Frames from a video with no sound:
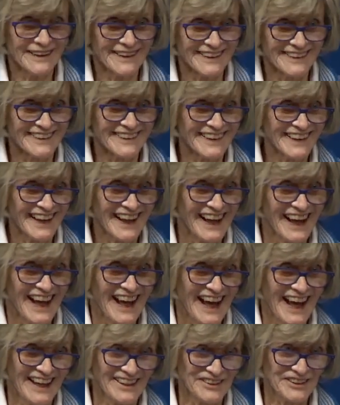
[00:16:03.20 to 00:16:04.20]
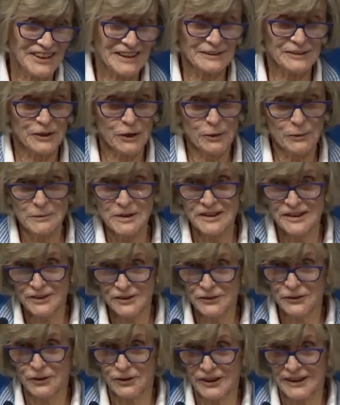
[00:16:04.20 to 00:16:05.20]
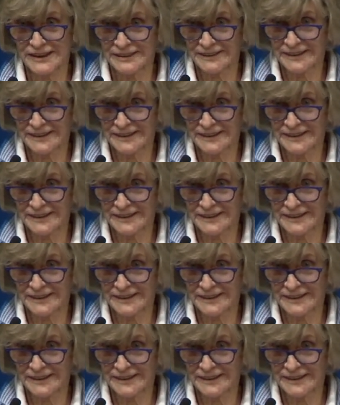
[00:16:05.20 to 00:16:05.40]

in, and she told me this story